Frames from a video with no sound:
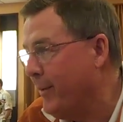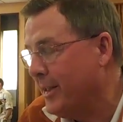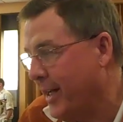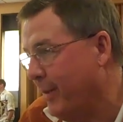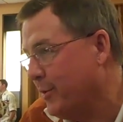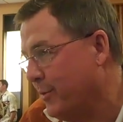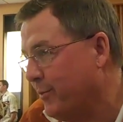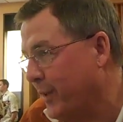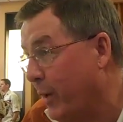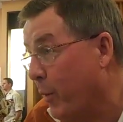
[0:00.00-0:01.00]
how many times
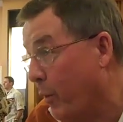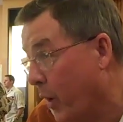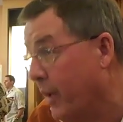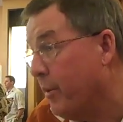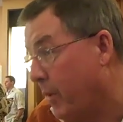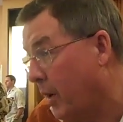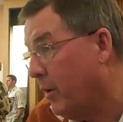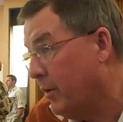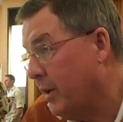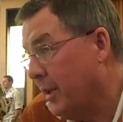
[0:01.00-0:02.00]
can we run the
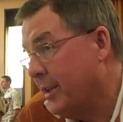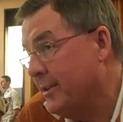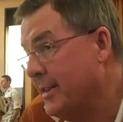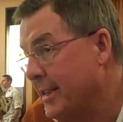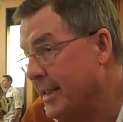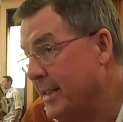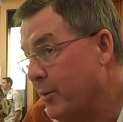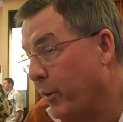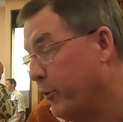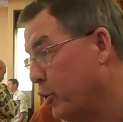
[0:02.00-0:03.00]

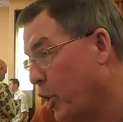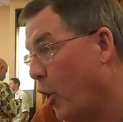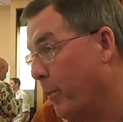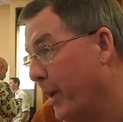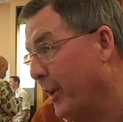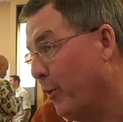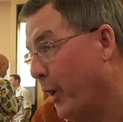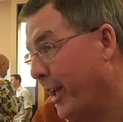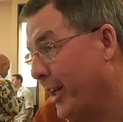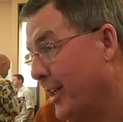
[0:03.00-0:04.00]
ball with the score being the
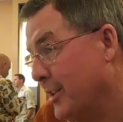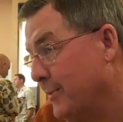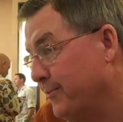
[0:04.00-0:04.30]
way it is.